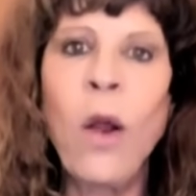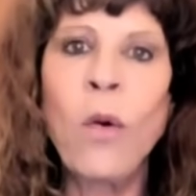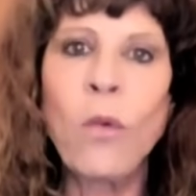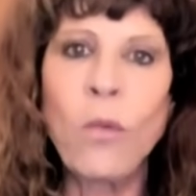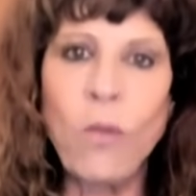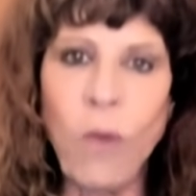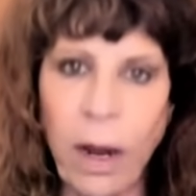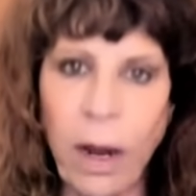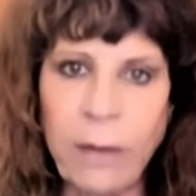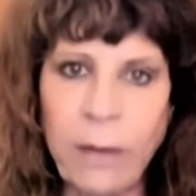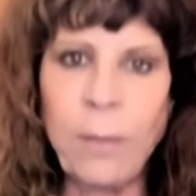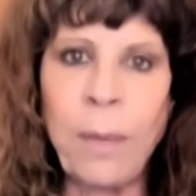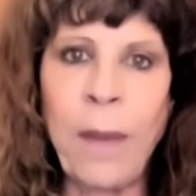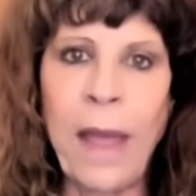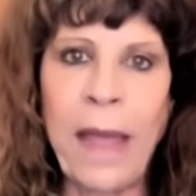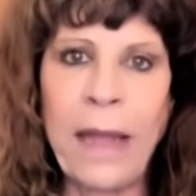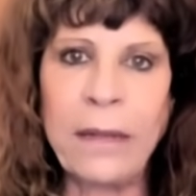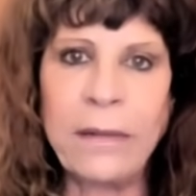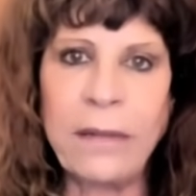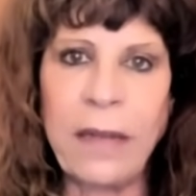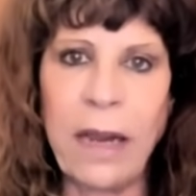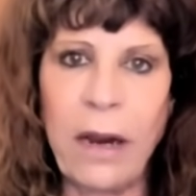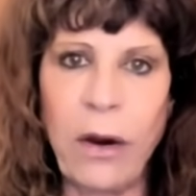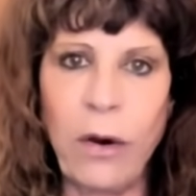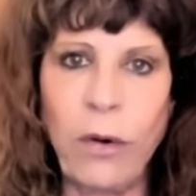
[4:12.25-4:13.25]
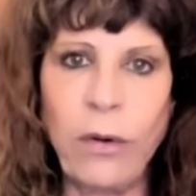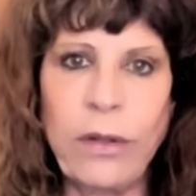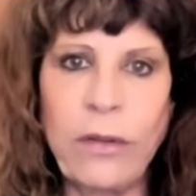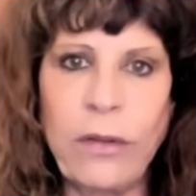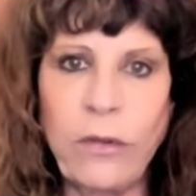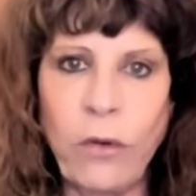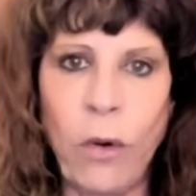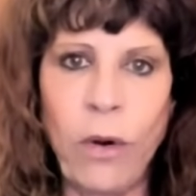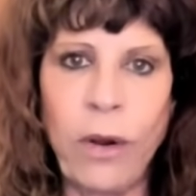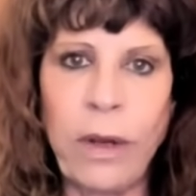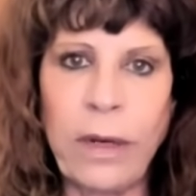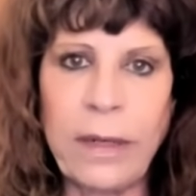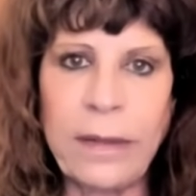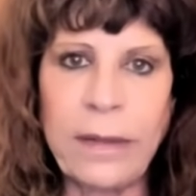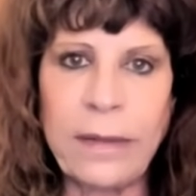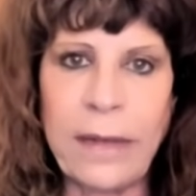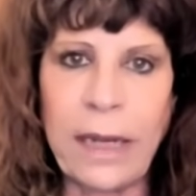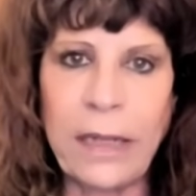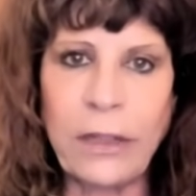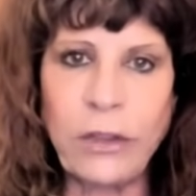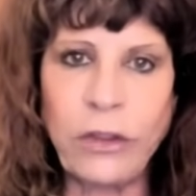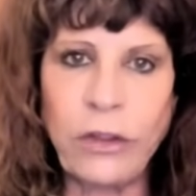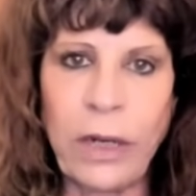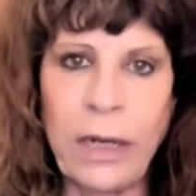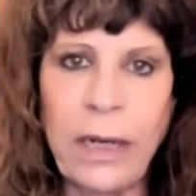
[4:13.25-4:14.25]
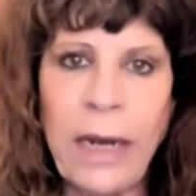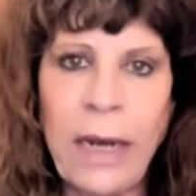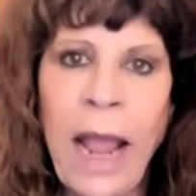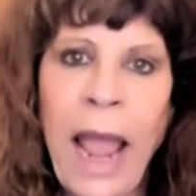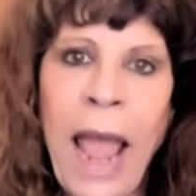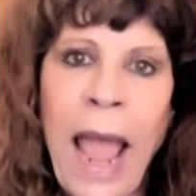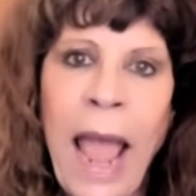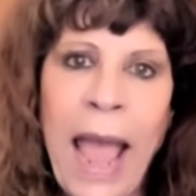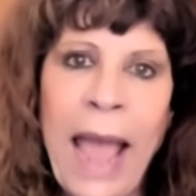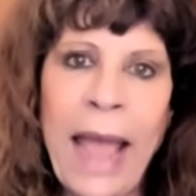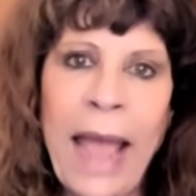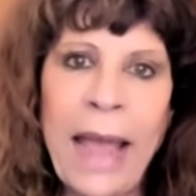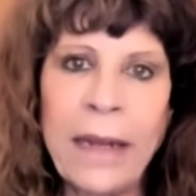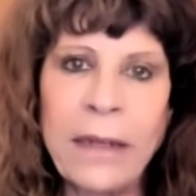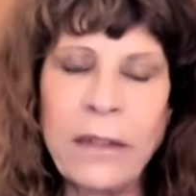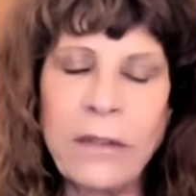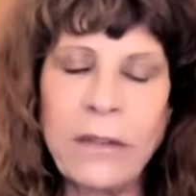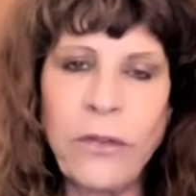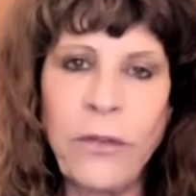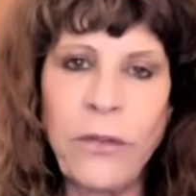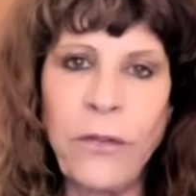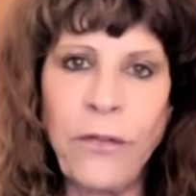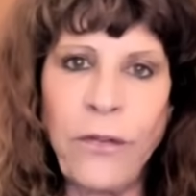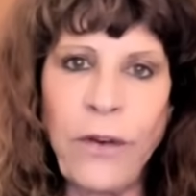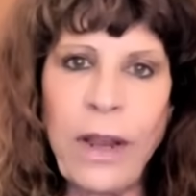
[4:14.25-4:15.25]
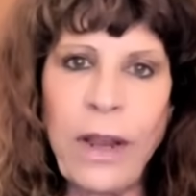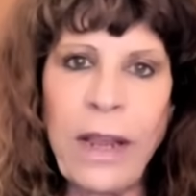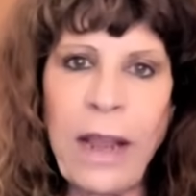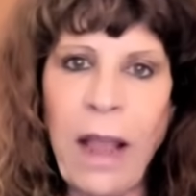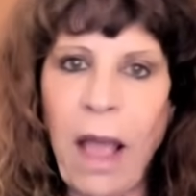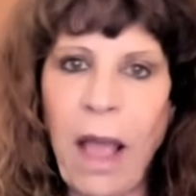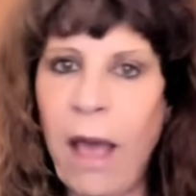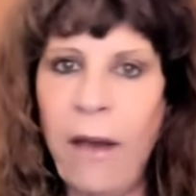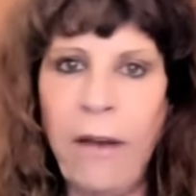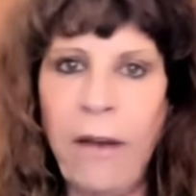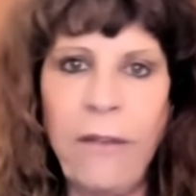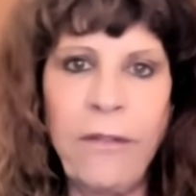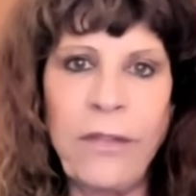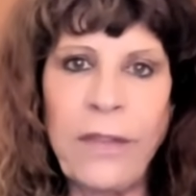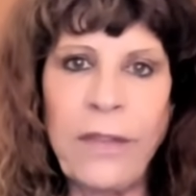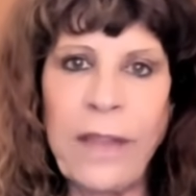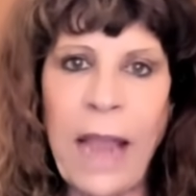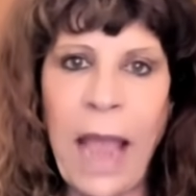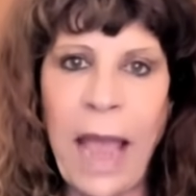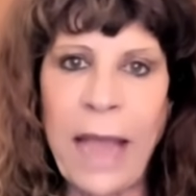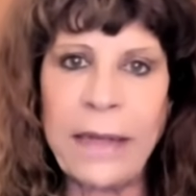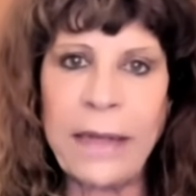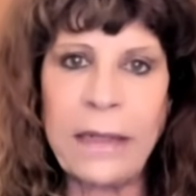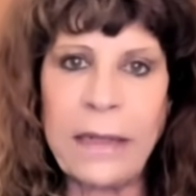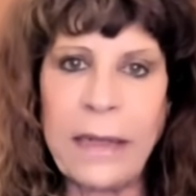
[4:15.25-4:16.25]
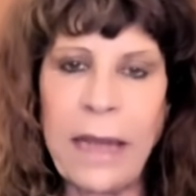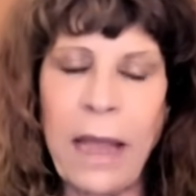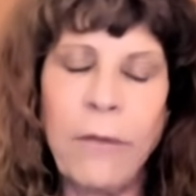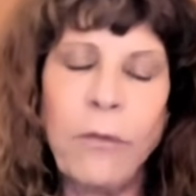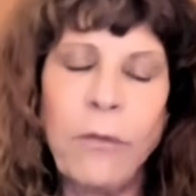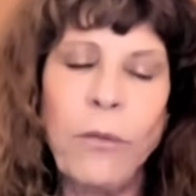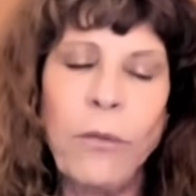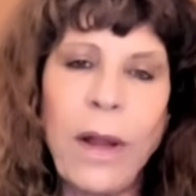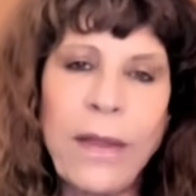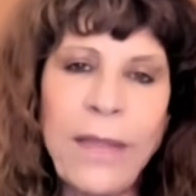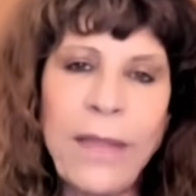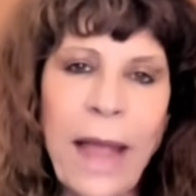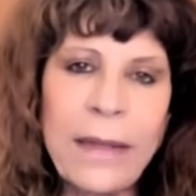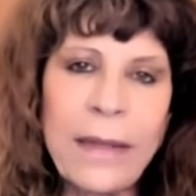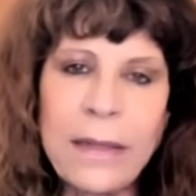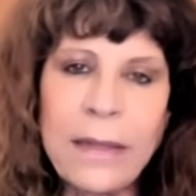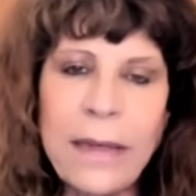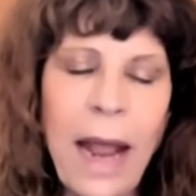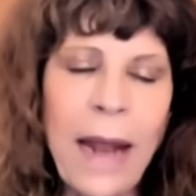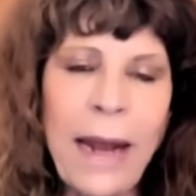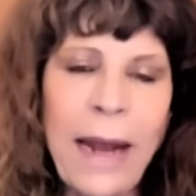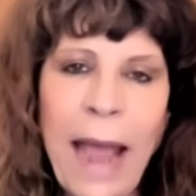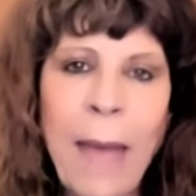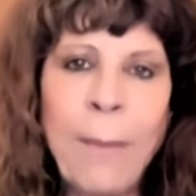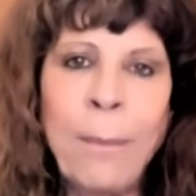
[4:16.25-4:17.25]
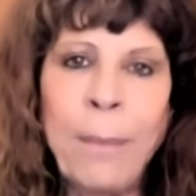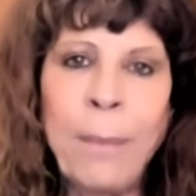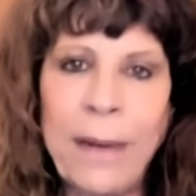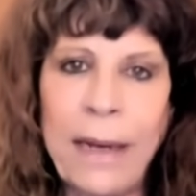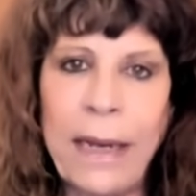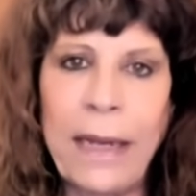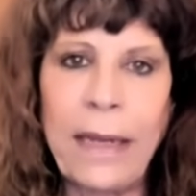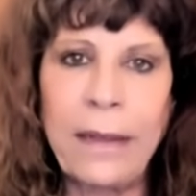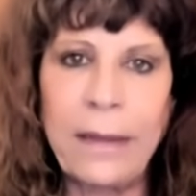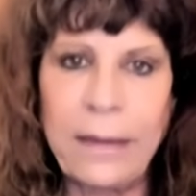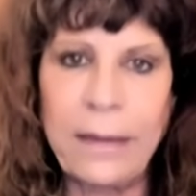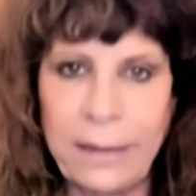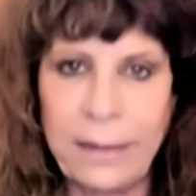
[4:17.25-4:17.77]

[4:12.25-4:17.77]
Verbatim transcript: run by a terrorist organization and free of the I D F. Well, that's not happening.